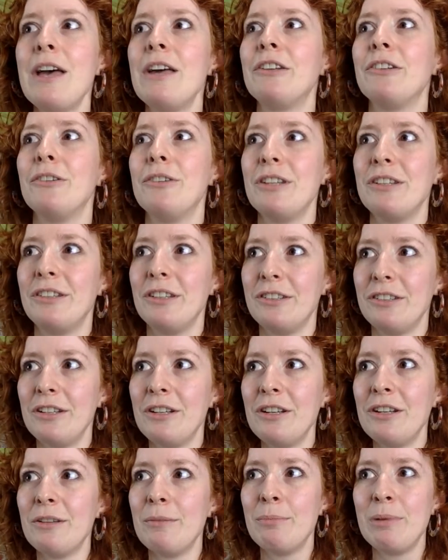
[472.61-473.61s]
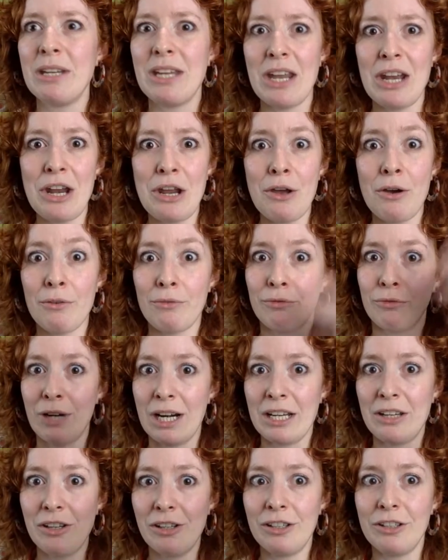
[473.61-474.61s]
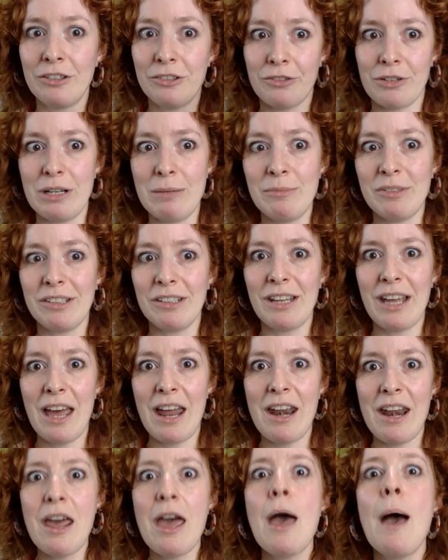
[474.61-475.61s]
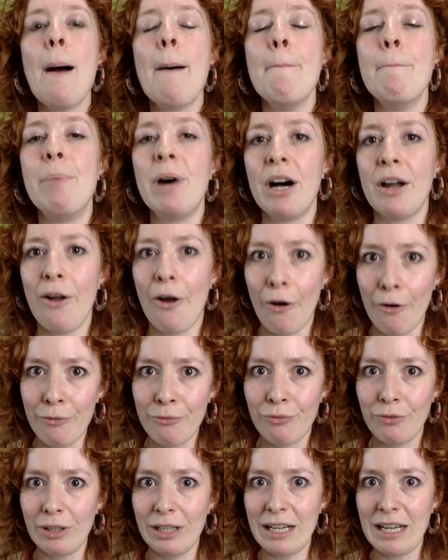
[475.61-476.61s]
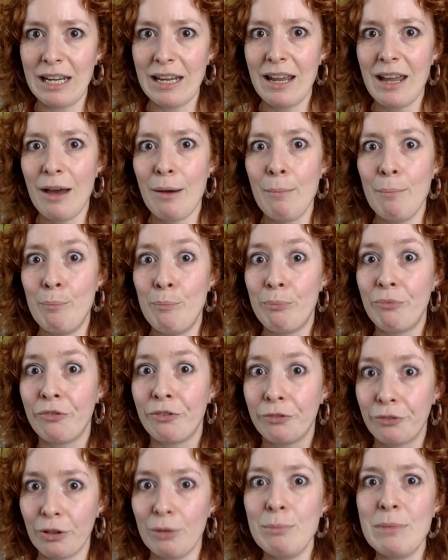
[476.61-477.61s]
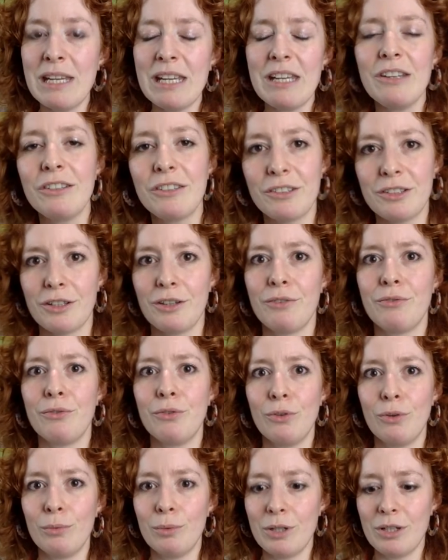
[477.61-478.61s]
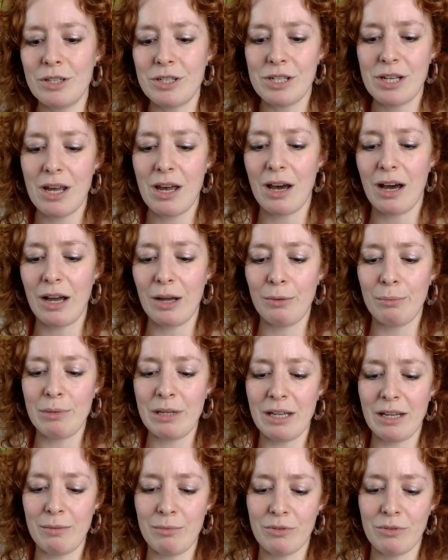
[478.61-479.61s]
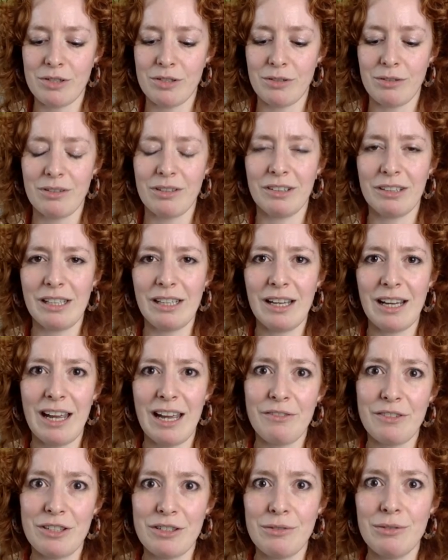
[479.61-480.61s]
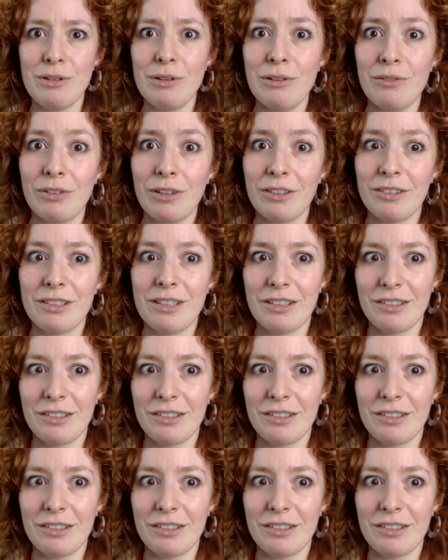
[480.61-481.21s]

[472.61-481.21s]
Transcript: So this isn't the beginning of regular streams again, but hopefully from Easter forward, I'll be able to, because I have to do university